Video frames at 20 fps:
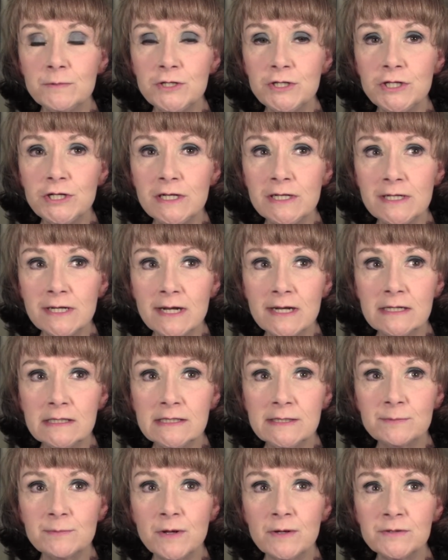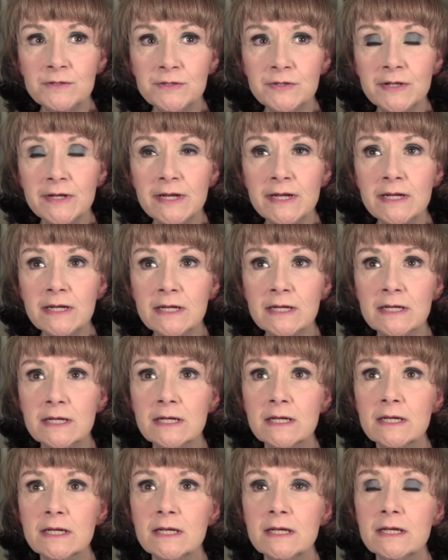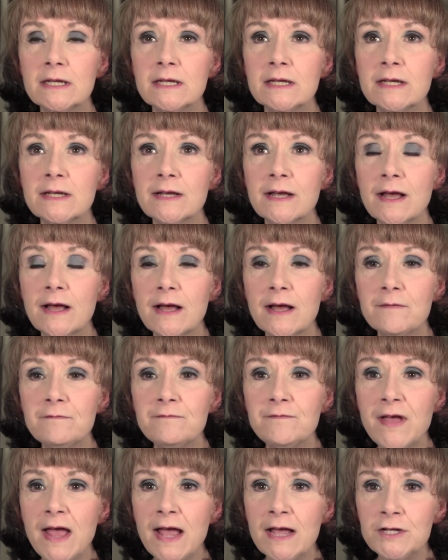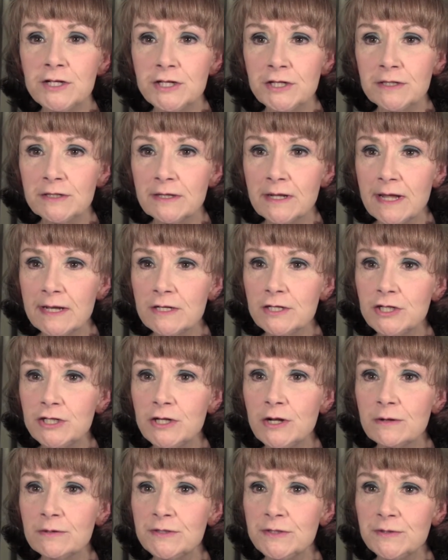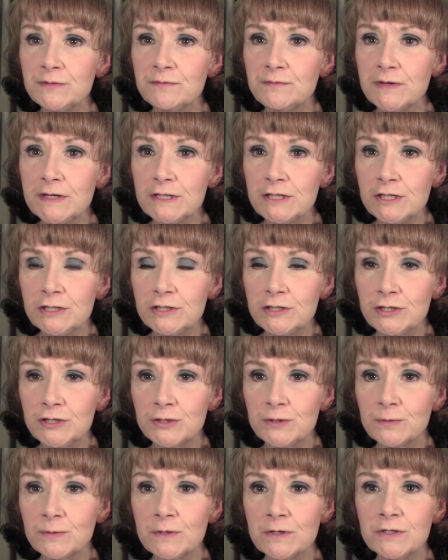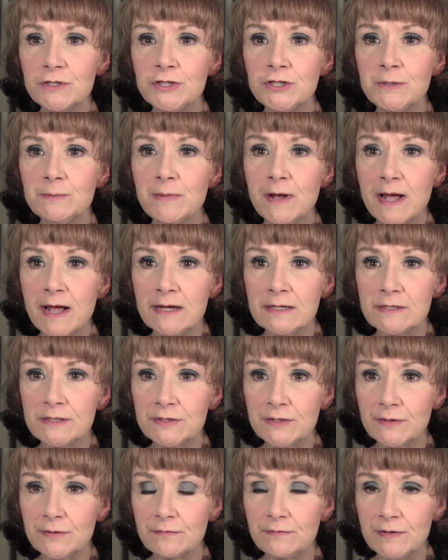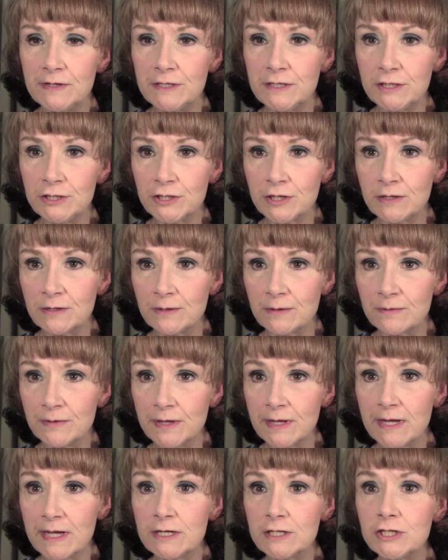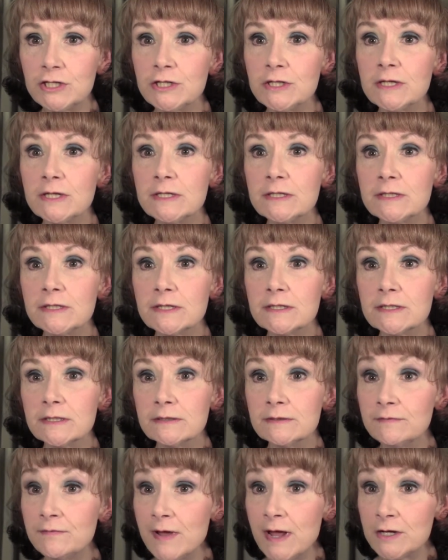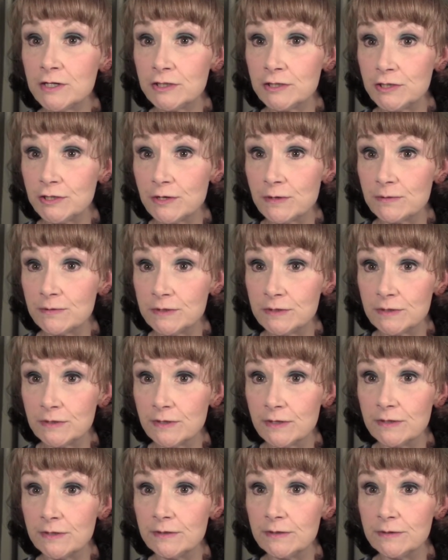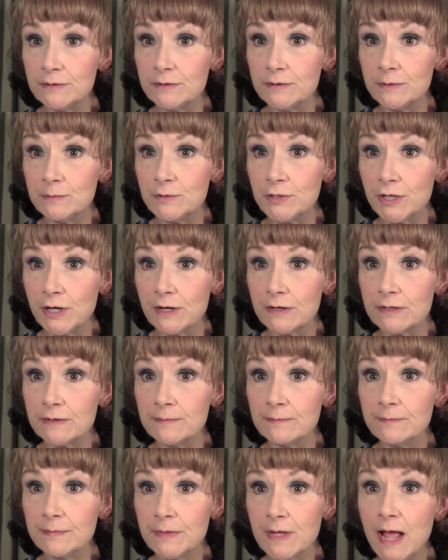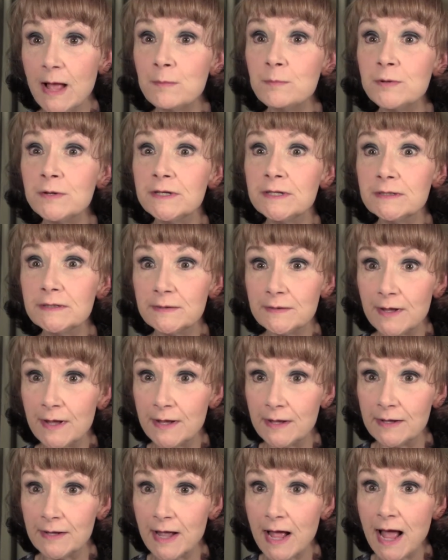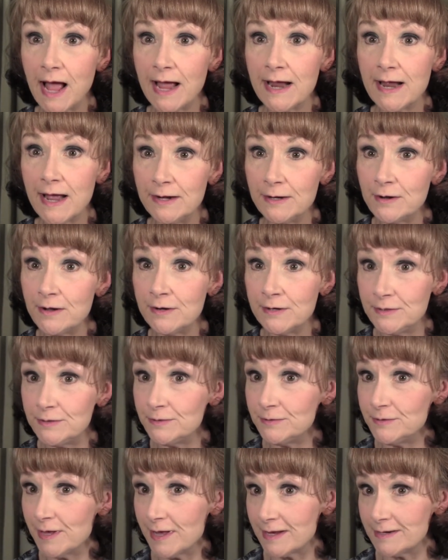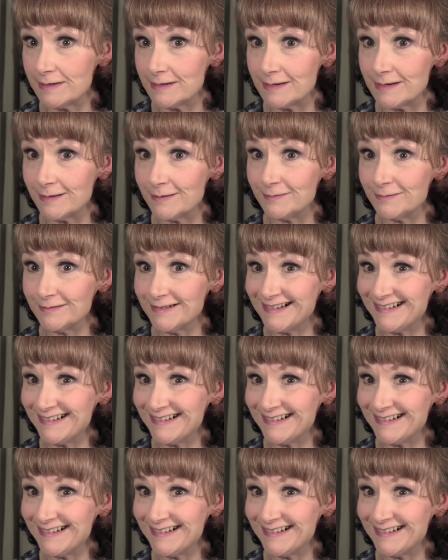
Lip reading: She does mostly fashion, like she goes to vintage stores, she buys vintage clothing, and she does little fashion shows on her YouTube channel. I'll put I know how to do that now.